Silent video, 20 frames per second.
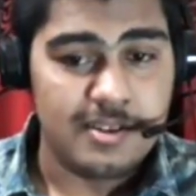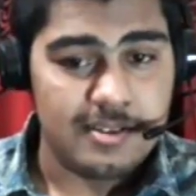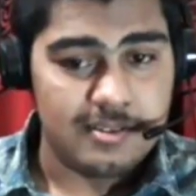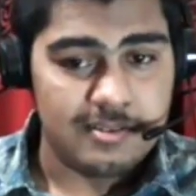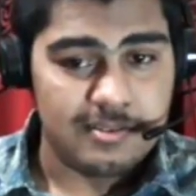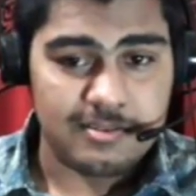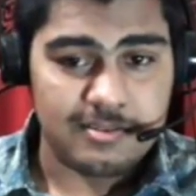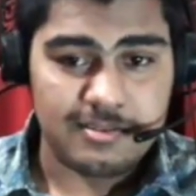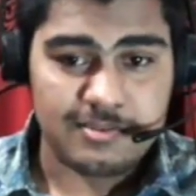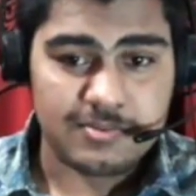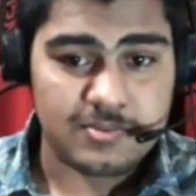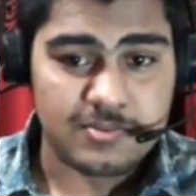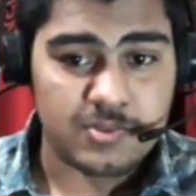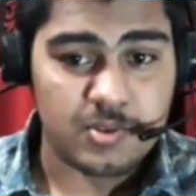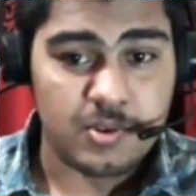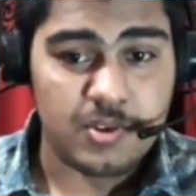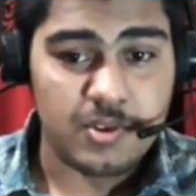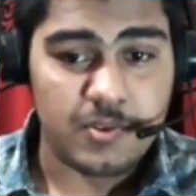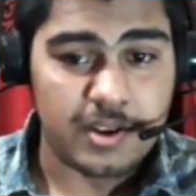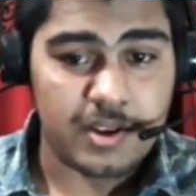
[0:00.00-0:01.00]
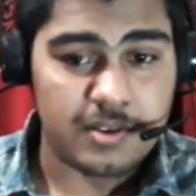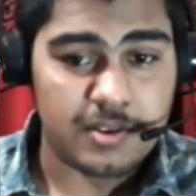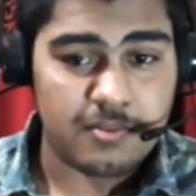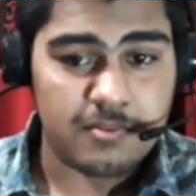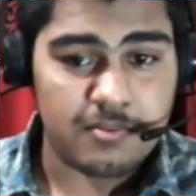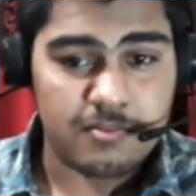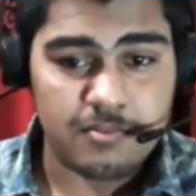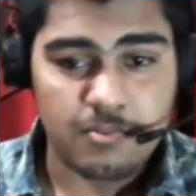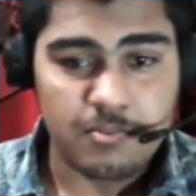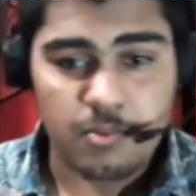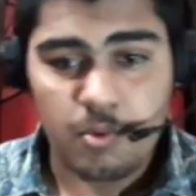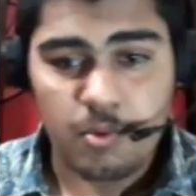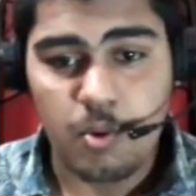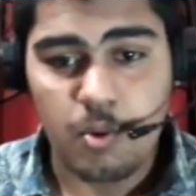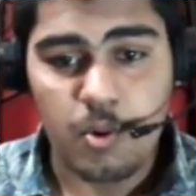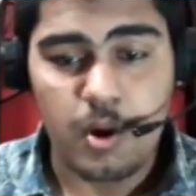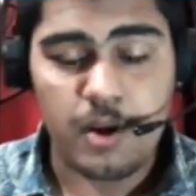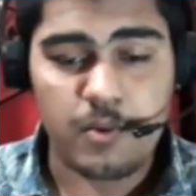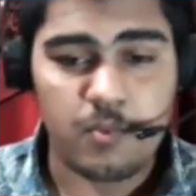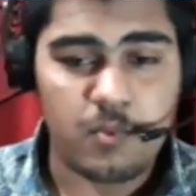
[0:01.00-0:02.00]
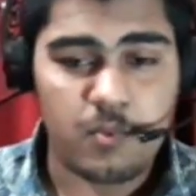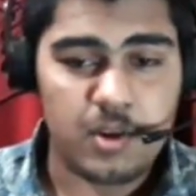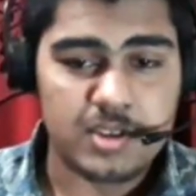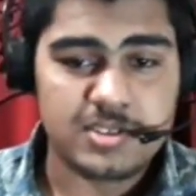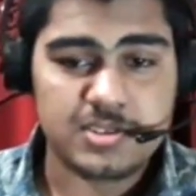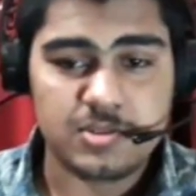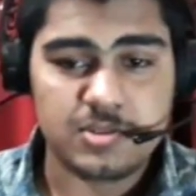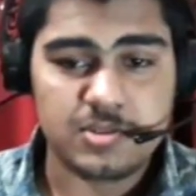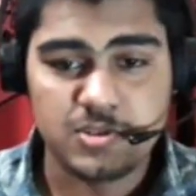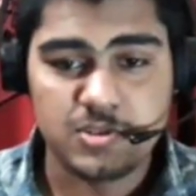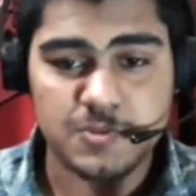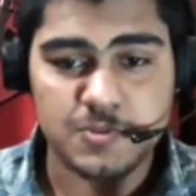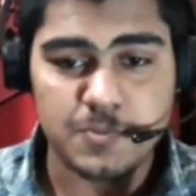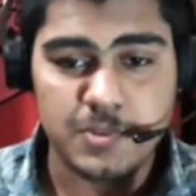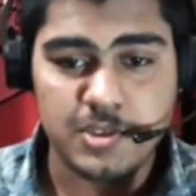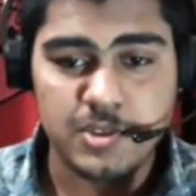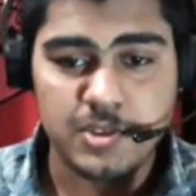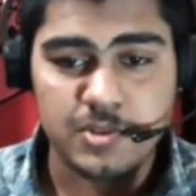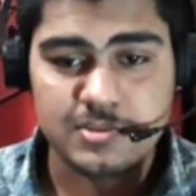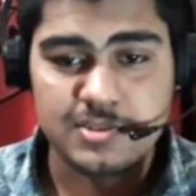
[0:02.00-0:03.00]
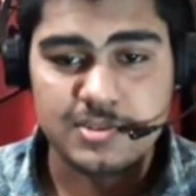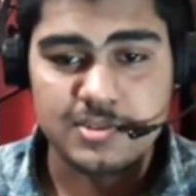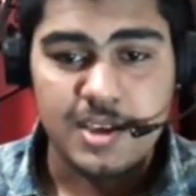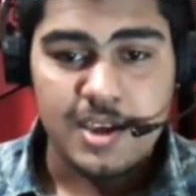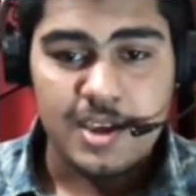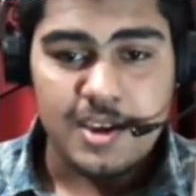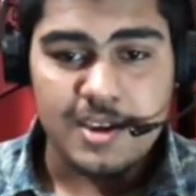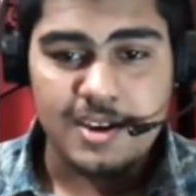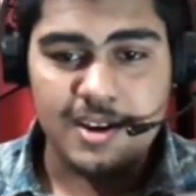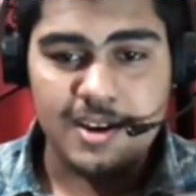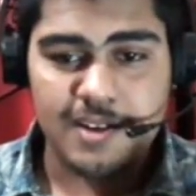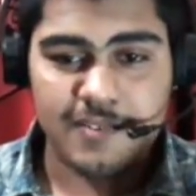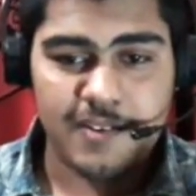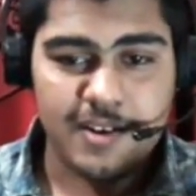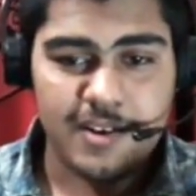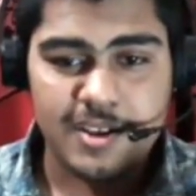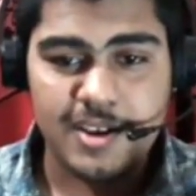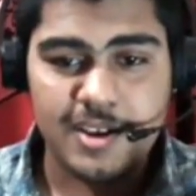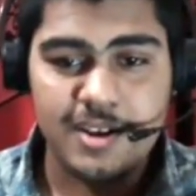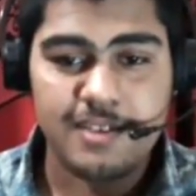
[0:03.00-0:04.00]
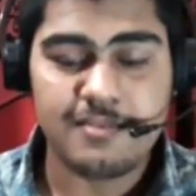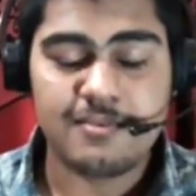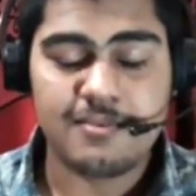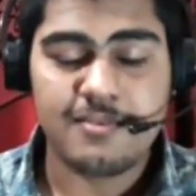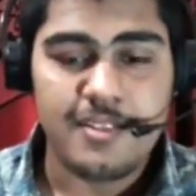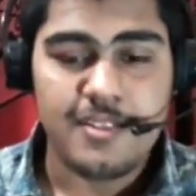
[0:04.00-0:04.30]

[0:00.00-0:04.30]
uh, so you can go and watch those videos here and here.